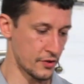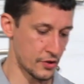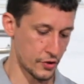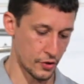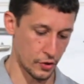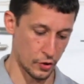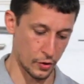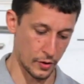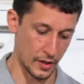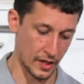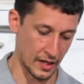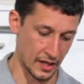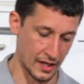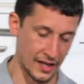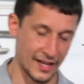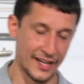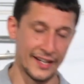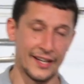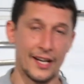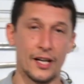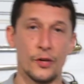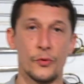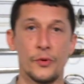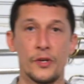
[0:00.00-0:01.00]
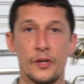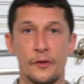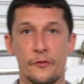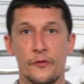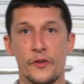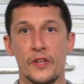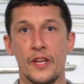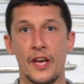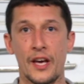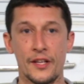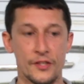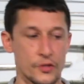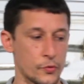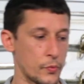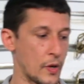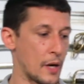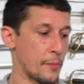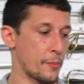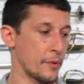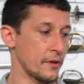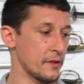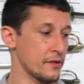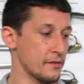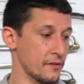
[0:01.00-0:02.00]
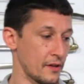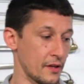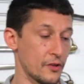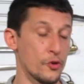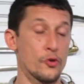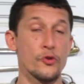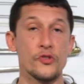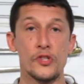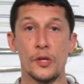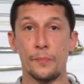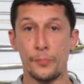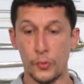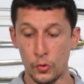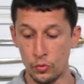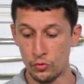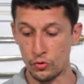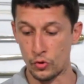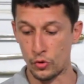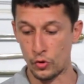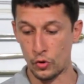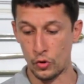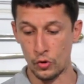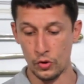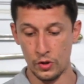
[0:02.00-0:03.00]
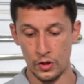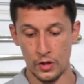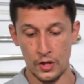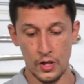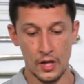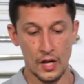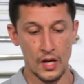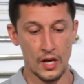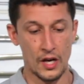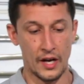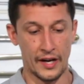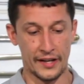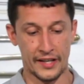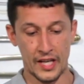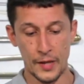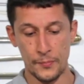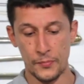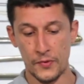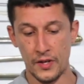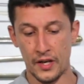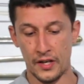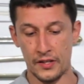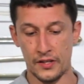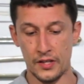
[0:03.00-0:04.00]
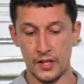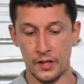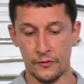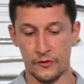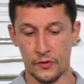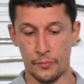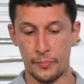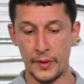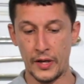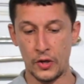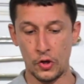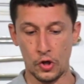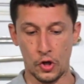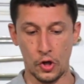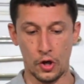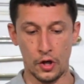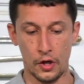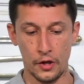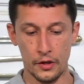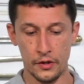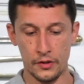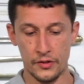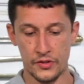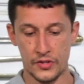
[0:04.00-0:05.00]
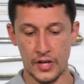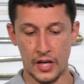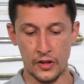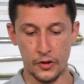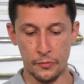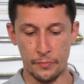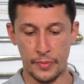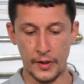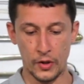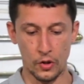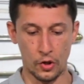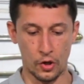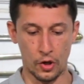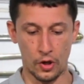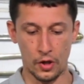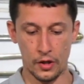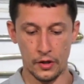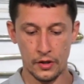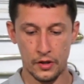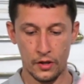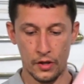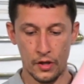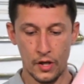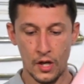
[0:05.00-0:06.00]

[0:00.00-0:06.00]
So I got rid of the edged weapon. I used the pool noodle. I kept the idea of a bell guard, solid bell guard.